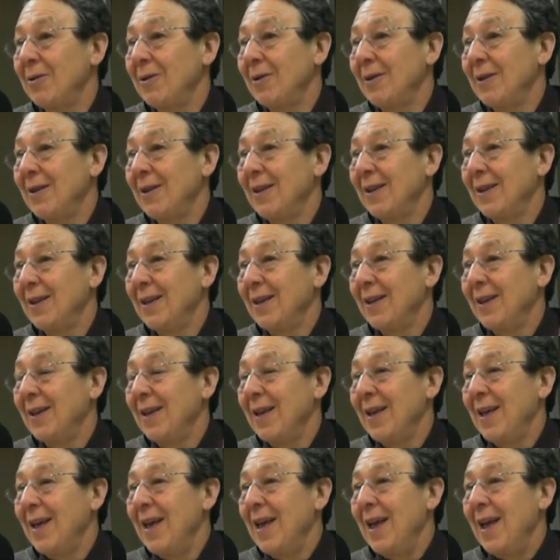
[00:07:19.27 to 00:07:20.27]

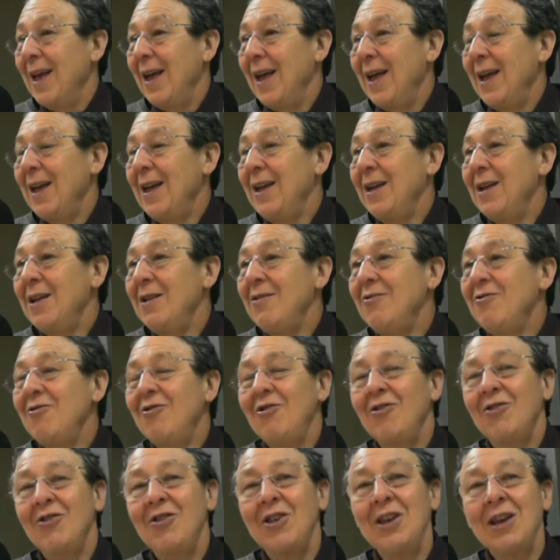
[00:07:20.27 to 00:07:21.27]

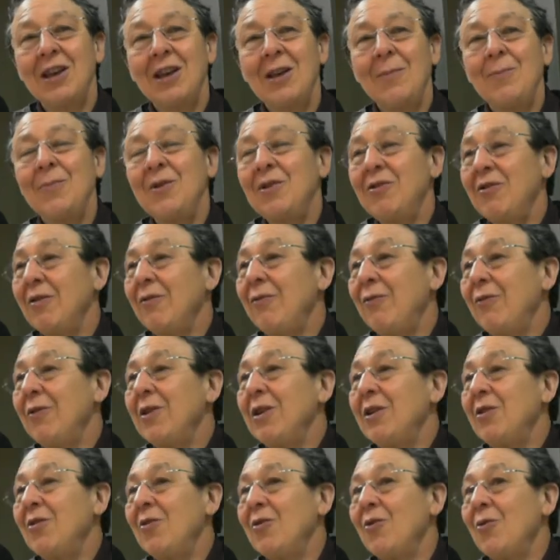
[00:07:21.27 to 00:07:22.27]
And there can be
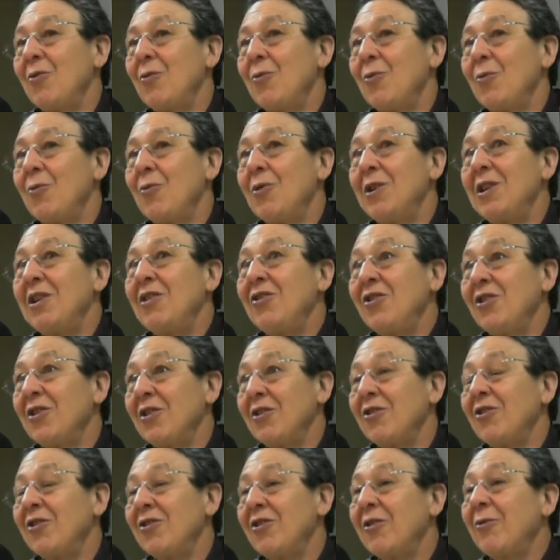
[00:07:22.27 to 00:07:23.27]
different
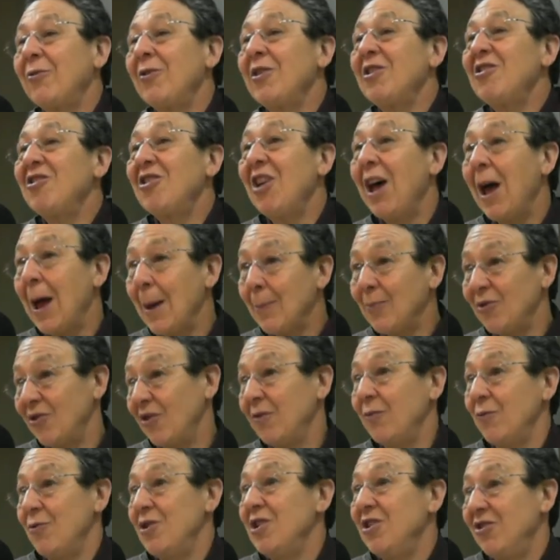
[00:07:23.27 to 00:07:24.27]
reasons, different
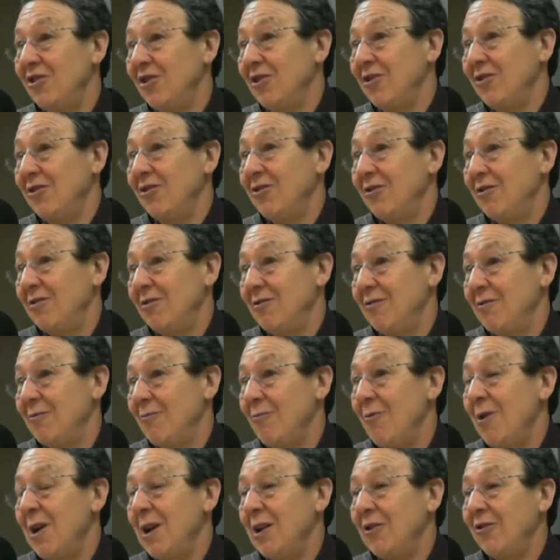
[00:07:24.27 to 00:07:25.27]
types of reasons
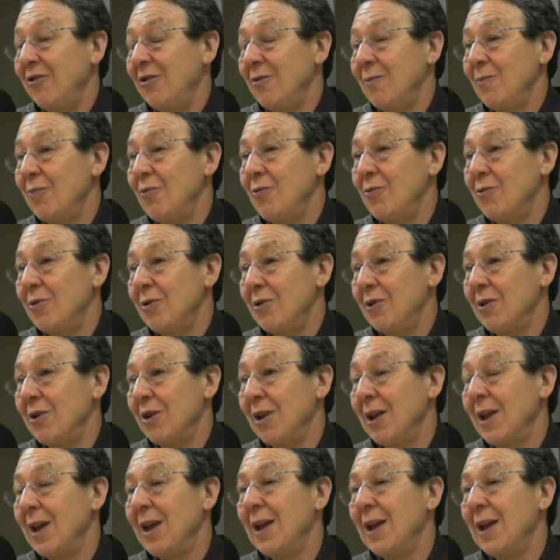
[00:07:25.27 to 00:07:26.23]
why it's important.